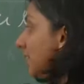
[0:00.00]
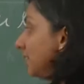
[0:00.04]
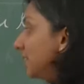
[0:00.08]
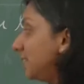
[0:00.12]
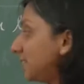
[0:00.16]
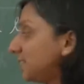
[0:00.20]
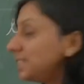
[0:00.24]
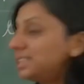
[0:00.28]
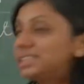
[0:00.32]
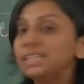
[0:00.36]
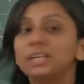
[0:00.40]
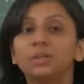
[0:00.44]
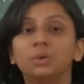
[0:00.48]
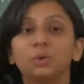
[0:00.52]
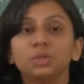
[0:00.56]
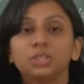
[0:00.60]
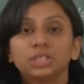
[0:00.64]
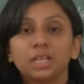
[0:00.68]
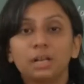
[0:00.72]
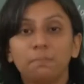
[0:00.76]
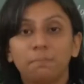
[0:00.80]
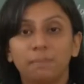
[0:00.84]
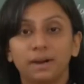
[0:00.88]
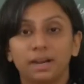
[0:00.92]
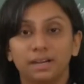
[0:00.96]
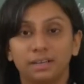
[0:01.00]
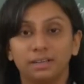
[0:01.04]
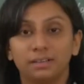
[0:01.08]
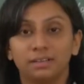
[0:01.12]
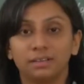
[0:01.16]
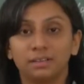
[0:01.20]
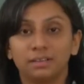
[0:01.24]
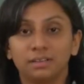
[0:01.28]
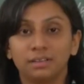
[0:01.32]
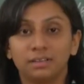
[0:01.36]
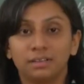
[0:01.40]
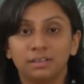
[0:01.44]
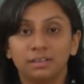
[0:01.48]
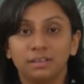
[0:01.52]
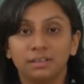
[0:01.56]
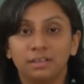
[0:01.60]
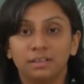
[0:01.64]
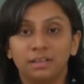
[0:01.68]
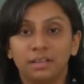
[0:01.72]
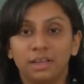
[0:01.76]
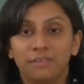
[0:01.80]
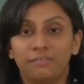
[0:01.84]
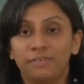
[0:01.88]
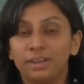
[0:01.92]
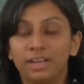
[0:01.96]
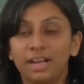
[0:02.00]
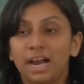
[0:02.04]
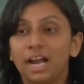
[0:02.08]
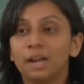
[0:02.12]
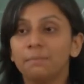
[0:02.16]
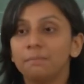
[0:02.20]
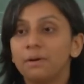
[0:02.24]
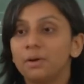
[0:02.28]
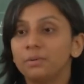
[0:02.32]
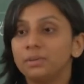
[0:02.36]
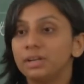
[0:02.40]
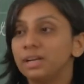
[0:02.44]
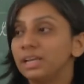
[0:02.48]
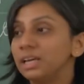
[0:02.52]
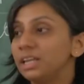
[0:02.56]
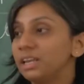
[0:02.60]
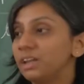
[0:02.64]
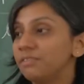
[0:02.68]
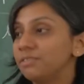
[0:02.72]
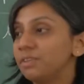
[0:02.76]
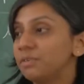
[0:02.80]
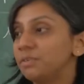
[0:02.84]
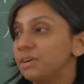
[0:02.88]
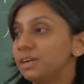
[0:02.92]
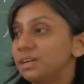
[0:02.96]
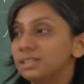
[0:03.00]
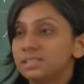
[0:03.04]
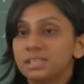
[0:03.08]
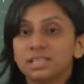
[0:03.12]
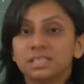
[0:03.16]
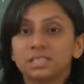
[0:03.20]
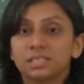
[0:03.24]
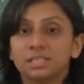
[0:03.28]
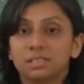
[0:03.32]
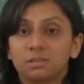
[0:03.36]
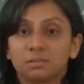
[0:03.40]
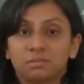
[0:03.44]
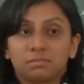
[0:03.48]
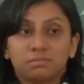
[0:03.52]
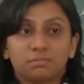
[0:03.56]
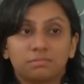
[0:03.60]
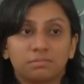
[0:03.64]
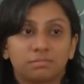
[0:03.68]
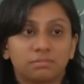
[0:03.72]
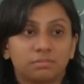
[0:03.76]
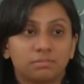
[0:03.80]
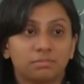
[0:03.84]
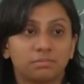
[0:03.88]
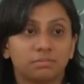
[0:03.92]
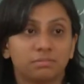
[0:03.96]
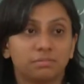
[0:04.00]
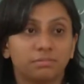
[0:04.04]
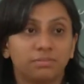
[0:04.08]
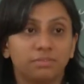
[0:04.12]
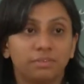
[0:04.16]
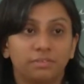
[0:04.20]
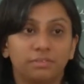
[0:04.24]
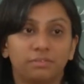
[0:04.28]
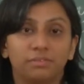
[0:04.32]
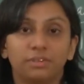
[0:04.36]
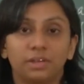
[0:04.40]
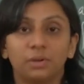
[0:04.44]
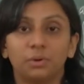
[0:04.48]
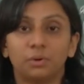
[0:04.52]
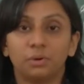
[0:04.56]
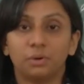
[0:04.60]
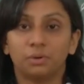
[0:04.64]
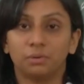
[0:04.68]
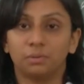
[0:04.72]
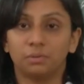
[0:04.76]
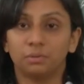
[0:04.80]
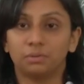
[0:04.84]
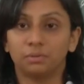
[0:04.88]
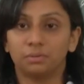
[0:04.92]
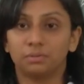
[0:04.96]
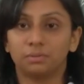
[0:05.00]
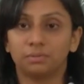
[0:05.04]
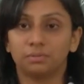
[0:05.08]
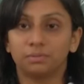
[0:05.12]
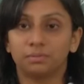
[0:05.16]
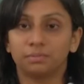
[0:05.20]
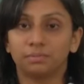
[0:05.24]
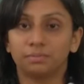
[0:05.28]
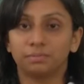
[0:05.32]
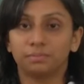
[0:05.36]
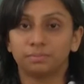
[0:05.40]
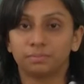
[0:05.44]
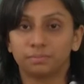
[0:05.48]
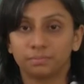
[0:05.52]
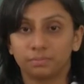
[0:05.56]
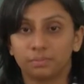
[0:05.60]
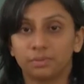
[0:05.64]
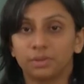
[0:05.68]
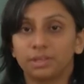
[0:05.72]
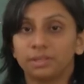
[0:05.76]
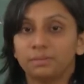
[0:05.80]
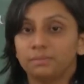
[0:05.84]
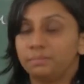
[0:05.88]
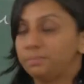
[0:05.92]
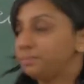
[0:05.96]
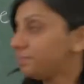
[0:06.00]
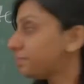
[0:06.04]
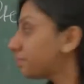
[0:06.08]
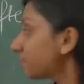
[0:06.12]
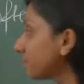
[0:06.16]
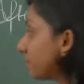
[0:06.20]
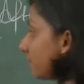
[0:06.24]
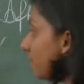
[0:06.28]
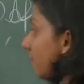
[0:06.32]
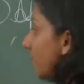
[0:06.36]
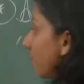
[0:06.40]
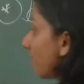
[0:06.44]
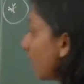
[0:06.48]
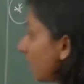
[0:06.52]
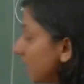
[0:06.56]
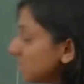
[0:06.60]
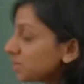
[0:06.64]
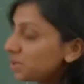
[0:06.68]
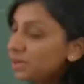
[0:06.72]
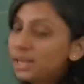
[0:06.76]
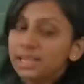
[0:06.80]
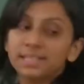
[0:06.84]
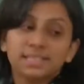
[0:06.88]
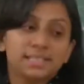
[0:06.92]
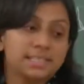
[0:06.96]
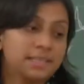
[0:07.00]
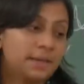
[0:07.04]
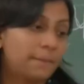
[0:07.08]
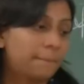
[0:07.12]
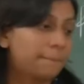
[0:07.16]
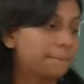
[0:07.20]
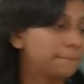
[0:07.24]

this is the crucial part. If we can't bound the degree of the vertices, we don't know. Okay? So let's see.